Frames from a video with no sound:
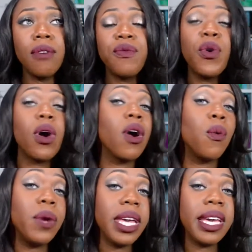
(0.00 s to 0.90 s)
for a
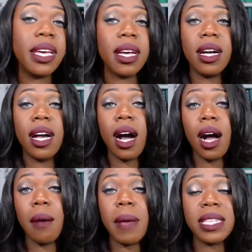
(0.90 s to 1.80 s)
week,
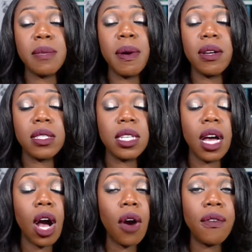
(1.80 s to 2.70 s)
as opposed
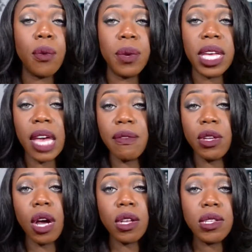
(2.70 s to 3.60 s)
to over a week if you
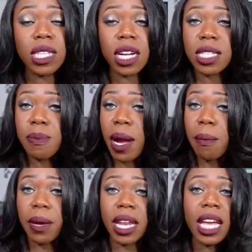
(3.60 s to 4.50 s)
don't use hairspray,
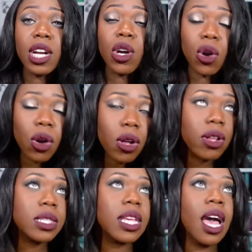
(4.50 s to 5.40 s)
but it
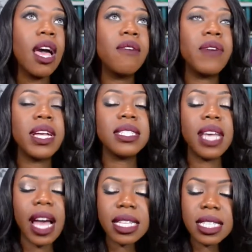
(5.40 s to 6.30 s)
curls
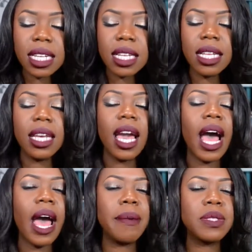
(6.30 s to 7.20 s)
fantastically.
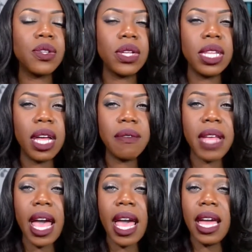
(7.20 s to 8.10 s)
I absolutely love
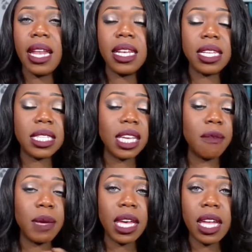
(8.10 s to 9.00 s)
that, and it doesn't
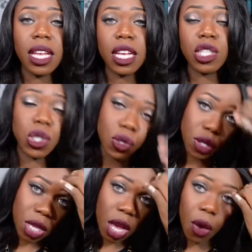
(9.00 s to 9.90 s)
give me any issues
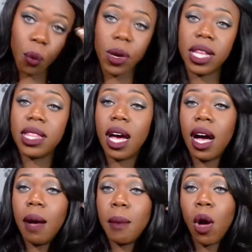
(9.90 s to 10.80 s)
with
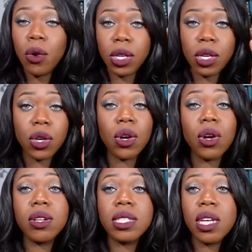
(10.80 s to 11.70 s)
holding a
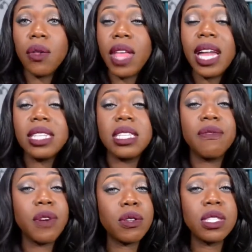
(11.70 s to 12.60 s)
curl. So that is the
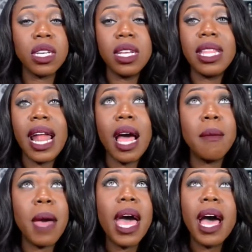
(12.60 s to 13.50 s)
first good that I'm
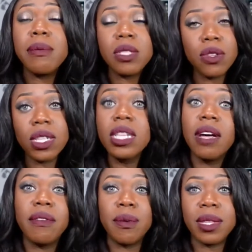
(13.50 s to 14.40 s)
absolutely
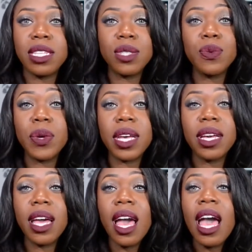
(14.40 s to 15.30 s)
loving with this wig.
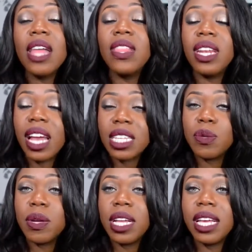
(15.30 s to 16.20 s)
The next
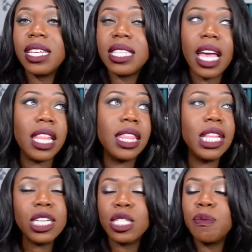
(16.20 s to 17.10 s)
one is it
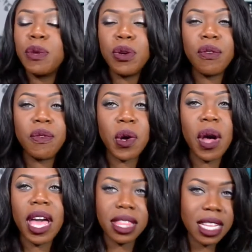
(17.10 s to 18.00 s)
looks beautiful,
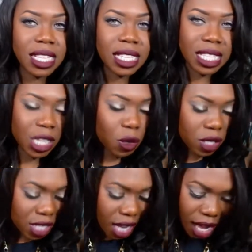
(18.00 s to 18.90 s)
and this silk
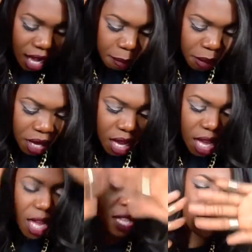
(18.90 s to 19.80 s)
top
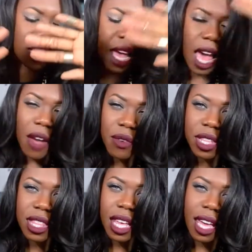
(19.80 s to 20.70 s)
is
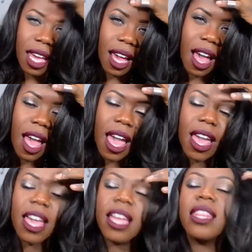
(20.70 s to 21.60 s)
everything
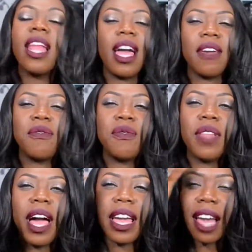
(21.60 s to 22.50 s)
in life.
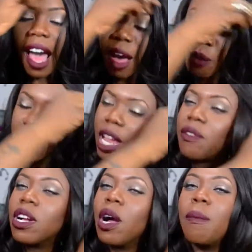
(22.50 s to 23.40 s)
Like, I will
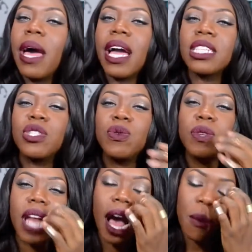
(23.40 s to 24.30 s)
never go back to
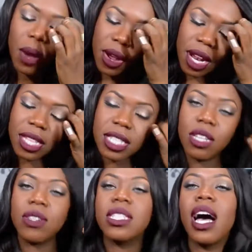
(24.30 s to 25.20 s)
not wearing a
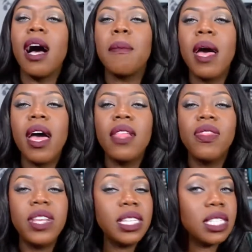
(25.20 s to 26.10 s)
silk top.
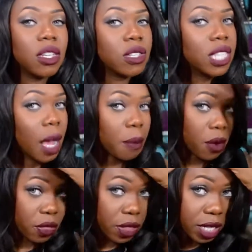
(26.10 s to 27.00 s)
This silk top
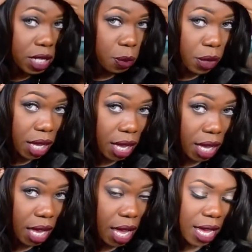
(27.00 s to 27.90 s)
on this wig
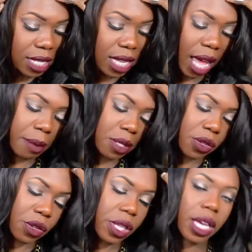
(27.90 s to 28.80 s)
is
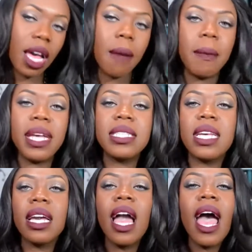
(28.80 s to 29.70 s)
absolutely
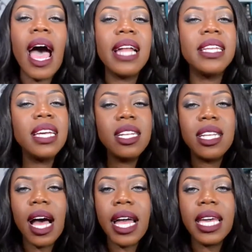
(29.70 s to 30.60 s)
amazing. I did
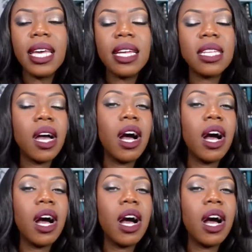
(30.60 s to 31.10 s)
dye it